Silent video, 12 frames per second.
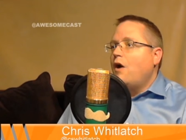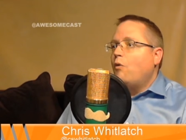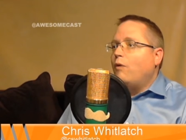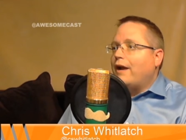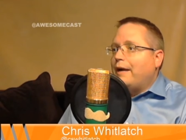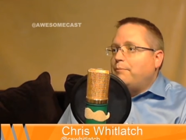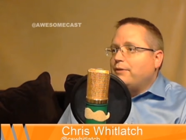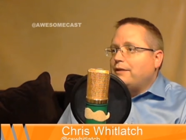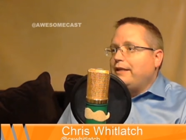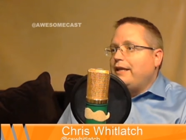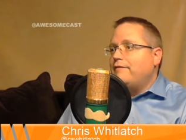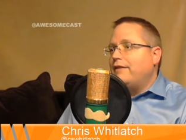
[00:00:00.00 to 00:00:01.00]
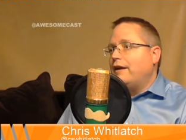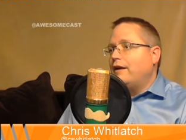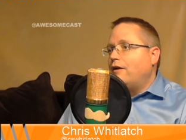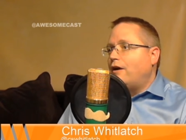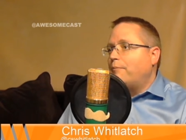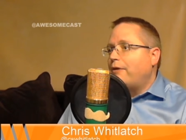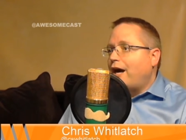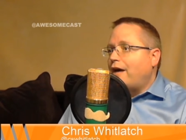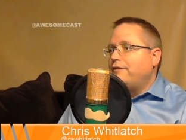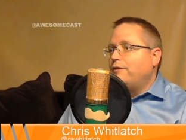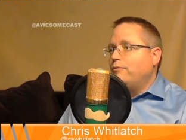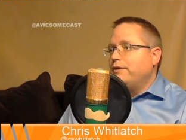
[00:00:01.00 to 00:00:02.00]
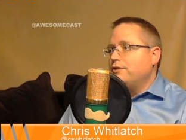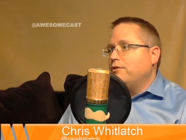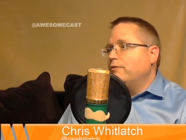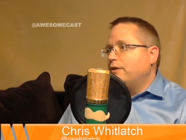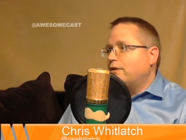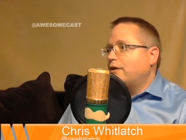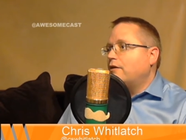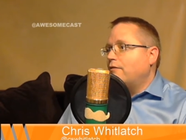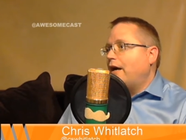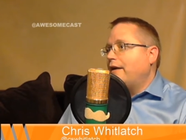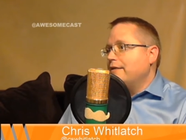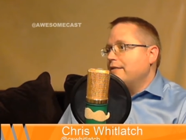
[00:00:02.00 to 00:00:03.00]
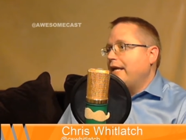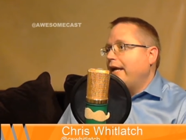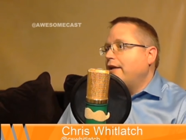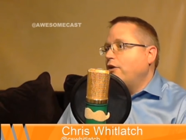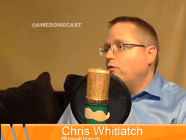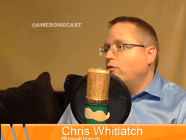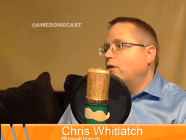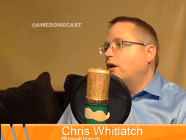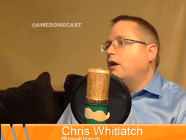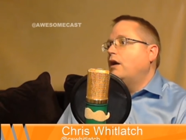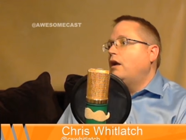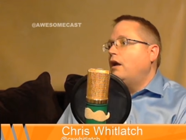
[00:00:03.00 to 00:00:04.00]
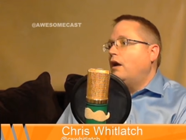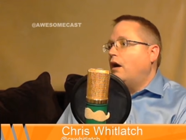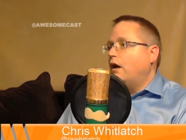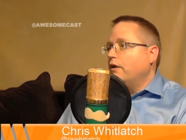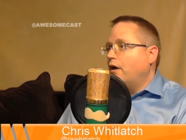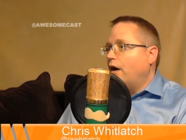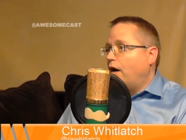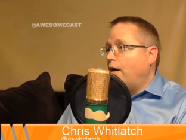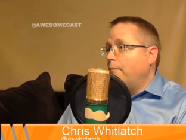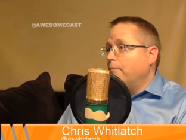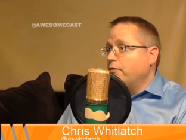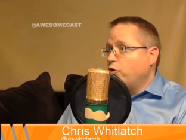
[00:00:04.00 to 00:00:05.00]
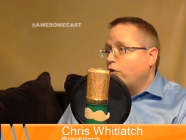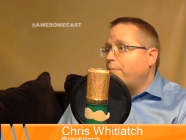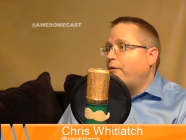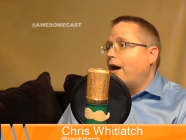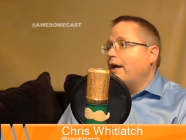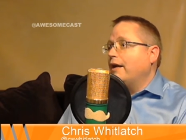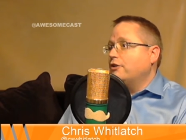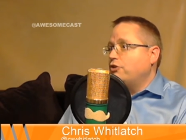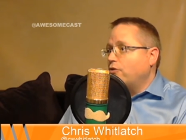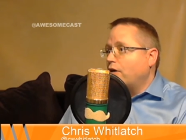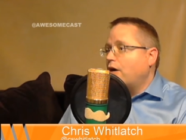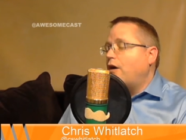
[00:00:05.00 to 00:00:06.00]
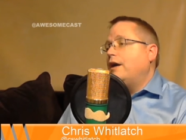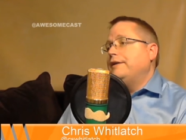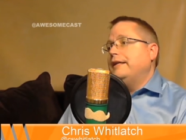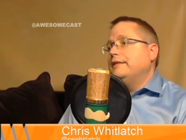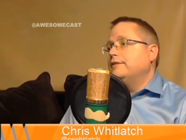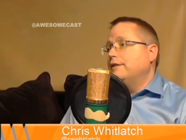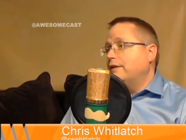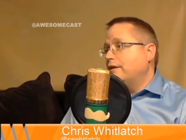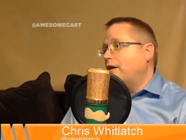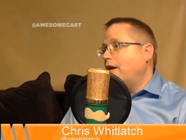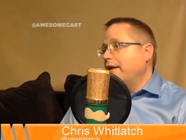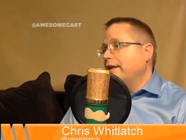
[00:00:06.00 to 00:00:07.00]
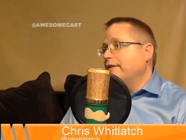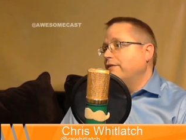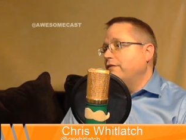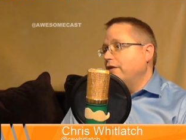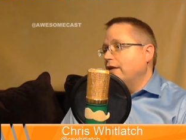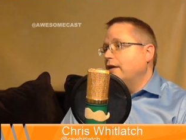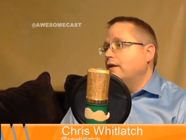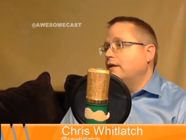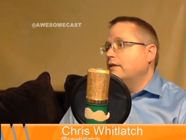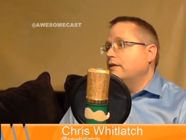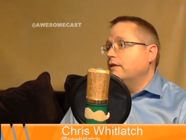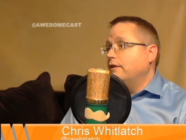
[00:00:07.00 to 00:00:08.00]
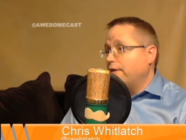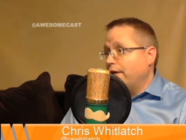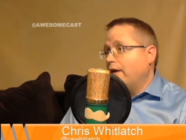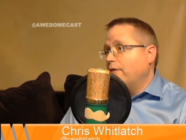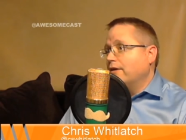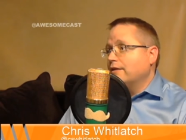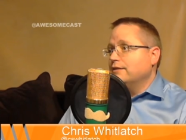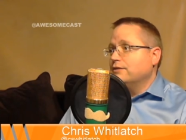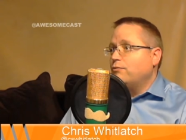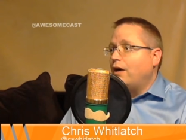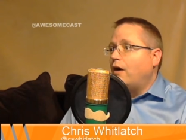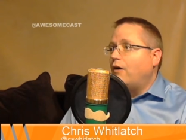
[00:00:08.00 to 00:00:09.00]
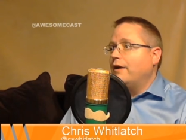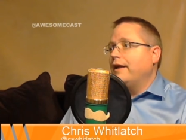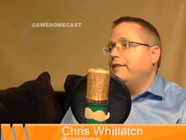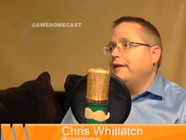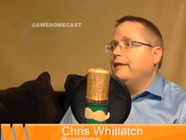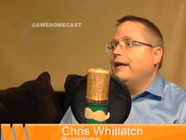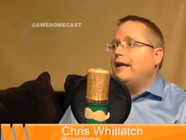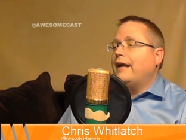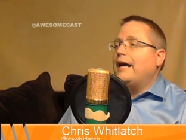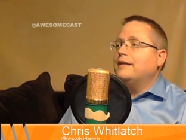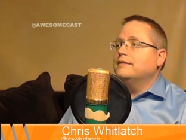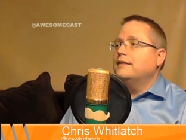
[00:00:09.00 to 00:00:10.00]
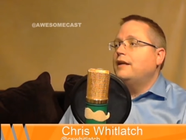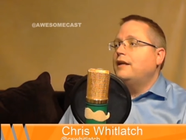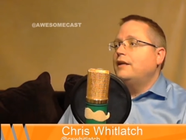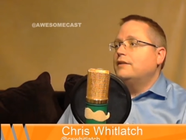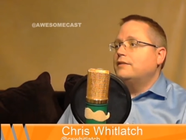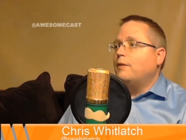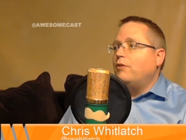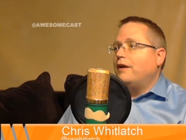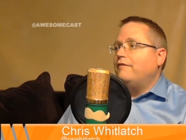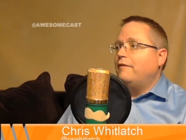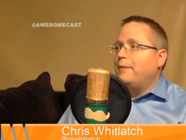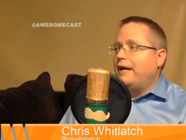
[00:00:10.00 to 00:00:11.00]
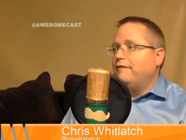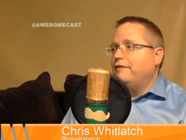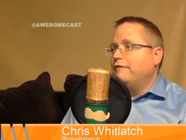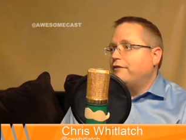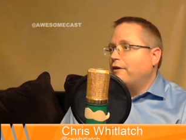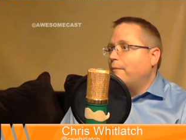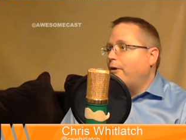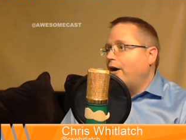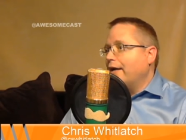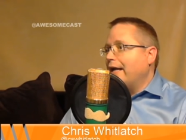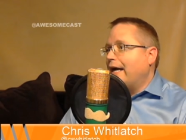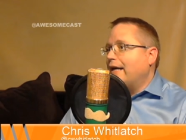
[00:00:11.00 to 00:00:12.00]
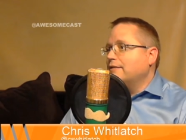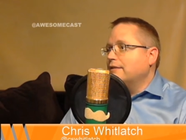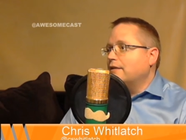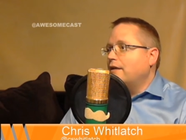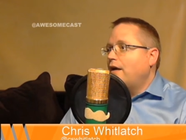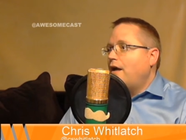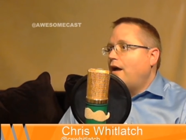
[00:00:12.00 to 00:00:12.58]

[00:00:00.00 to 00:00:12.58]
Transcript: What I believe that a nonprofit would do would turn around and take your product, your content to their audience via their networks as well. And I think that has somewhat of a benefit for a podcaster.